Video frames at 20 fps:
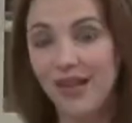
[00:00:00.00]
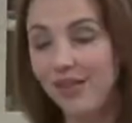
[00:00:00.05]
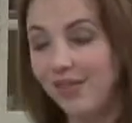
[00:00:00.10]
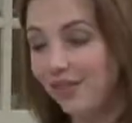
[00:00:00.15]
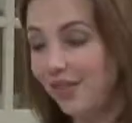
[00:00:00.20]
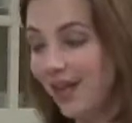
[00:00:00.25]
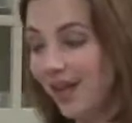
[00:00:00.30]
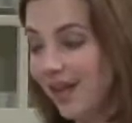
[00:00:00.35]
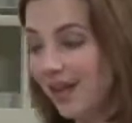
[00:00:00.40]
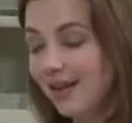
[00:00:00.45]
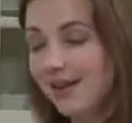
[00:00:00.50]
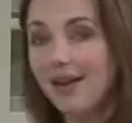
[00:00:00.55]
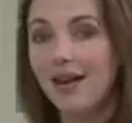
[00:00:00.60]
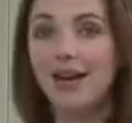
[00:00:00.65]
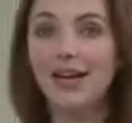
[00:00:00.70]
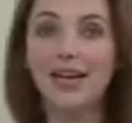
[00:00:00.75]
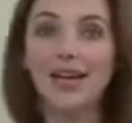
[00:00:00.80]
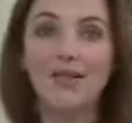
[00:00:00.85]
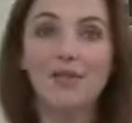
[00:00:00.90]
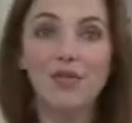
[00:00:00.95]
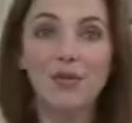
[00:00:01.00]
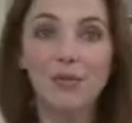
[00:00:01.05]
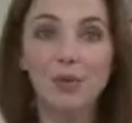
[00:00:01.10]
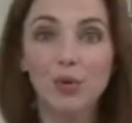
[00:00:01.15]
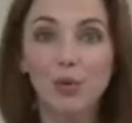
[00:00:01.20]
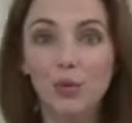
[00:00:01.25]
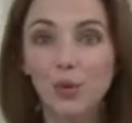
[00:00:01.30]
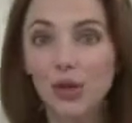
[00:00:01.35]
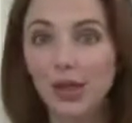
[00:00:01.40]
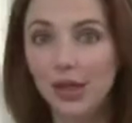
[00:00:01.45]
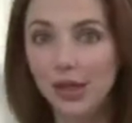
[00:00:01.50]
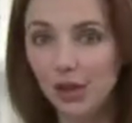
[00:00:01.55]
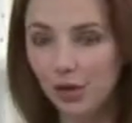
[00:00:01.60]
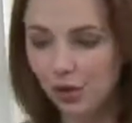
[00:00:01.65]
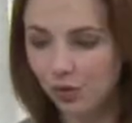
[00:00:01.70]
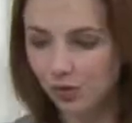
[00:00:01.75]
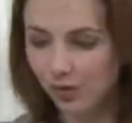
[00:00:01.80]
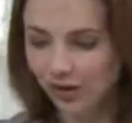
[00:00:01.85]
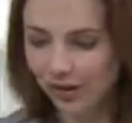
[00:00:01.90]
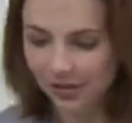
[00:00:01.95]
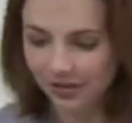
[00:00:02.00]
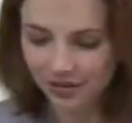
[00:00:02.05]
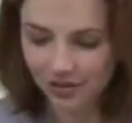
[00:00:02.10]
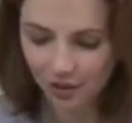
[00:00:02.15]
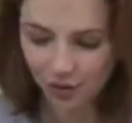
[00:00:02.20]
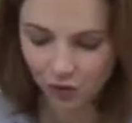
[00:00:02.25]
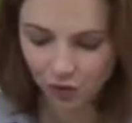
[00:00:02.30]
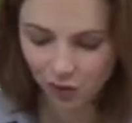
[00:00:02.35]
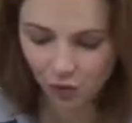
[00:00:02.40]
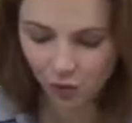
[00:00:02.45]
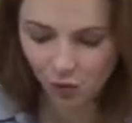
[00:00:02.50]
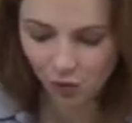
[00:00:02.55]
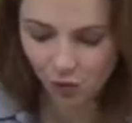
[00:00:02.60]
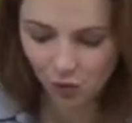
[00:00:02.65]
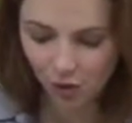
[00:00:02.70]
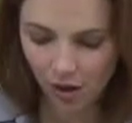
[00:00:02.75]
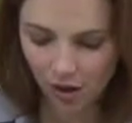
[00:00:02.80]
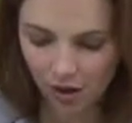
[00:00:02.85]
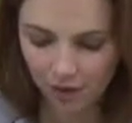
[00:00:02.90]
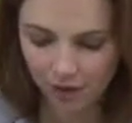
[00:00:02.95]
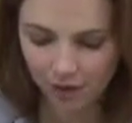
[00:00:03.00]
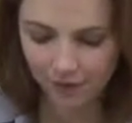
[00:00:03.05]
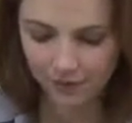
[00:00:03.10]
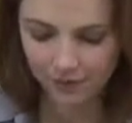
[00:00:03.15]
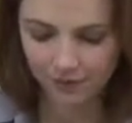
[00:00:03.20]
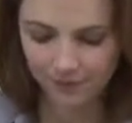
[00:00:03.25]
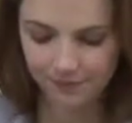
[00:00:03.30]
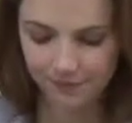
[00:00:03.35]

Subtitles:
and then I give them a really good rinse under cool water.